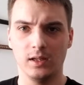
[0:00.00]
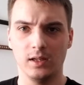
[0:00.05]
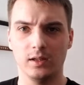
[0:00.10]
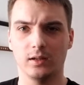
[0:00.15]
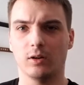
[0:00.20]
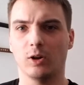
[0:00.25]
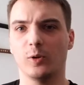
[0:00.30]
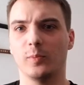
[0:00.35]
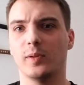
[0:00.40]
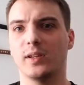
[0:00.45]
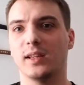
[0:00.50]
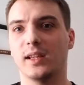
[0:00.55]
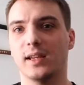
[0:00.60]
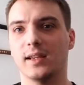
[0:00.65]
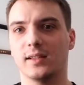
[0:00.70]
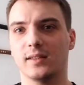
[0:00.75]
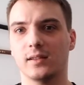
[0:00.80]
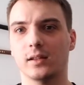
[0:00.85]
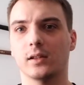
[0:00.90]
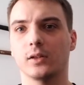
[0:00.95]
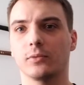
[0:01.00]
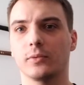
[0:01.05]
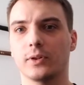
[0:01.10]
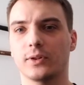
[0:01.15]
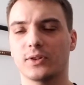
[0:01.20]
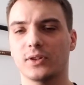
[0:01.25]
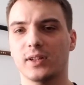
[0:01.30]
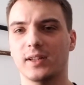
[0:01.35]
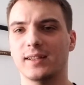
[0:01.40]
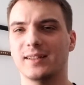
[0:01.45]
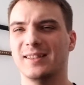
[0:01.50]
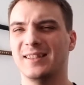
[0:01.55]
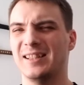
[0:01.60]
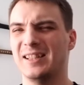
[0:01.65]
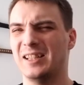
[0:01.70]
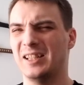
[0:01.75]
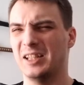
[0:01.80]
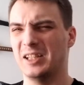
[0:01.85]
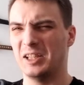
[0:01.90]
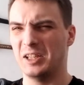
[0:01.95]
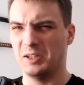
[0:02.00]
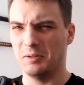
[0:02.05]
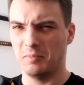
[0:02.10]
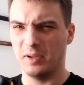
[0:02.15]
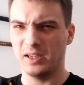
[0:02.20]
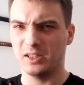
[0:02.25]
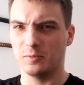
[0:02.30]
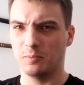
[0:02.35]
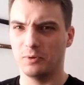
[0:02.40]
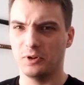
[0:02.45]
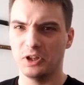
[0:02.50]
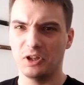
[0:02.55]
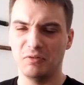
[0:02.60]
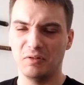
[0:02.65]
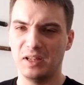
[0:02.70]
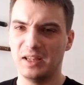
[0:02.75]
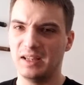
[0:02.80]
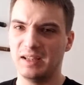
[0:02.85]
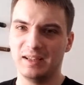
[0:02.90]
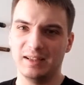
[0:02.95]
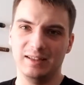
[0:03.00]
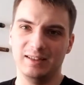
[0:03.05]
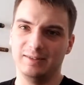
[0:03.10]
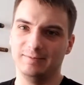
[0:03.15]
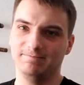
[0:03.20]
an RPK style rear sight, makes it pretty unique.